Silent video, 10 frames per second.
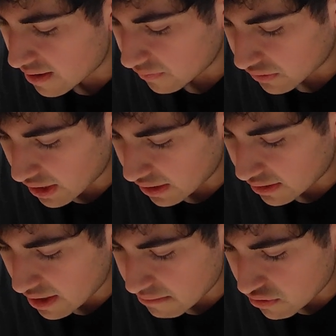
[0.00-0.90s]
gained the
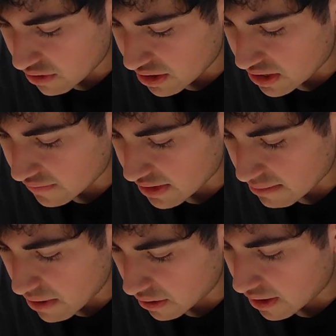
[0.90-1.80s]
admiration of
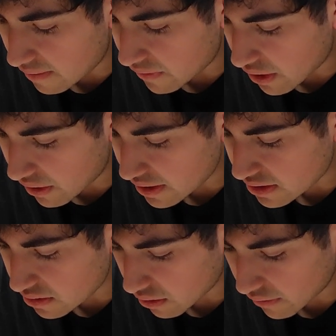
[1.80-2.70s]
Isabella and the heart and
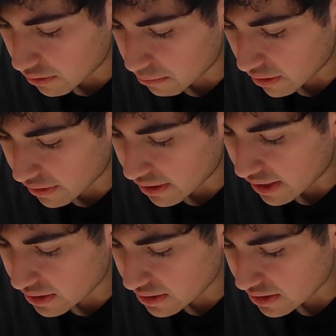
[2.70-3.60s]
soul of her brother,
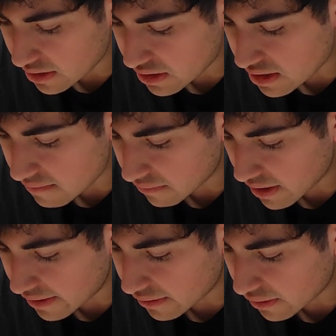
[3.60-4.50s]
acquisitions that
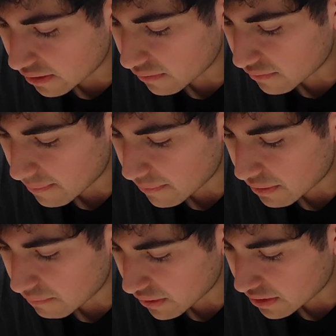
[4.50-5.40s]
flattered her from the
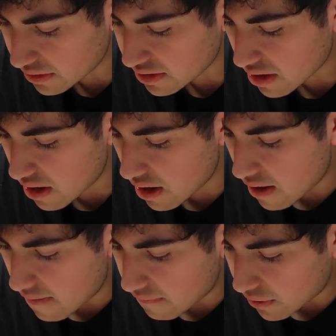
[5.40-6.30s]
first,
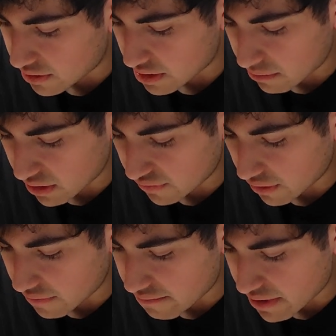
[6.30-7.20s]
for she was full of
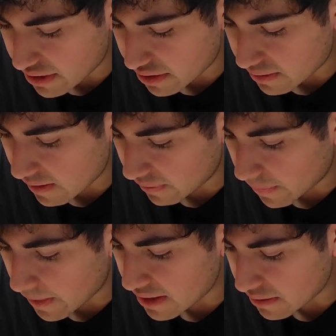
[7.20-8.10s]
ambition, and
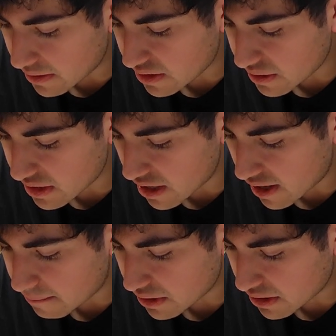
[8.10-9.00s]
led her to adopt
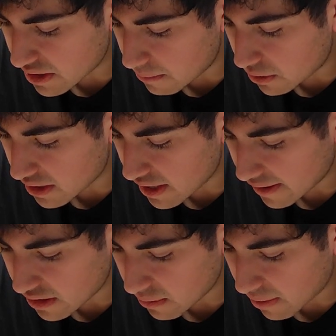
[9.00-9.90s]
a double character
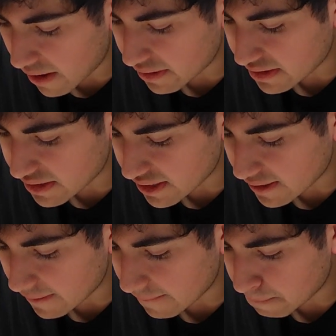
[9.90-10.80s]
without
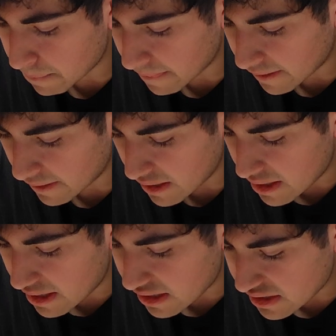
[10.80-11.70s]
exceedingly
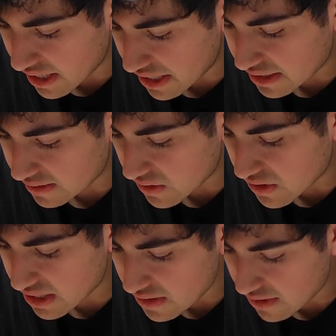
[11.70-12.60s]
intending to
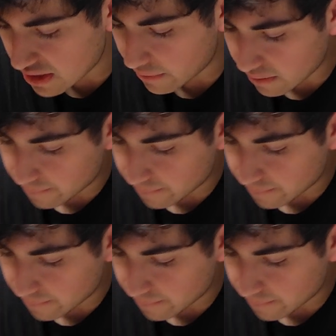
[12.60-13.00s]
deceive anyone.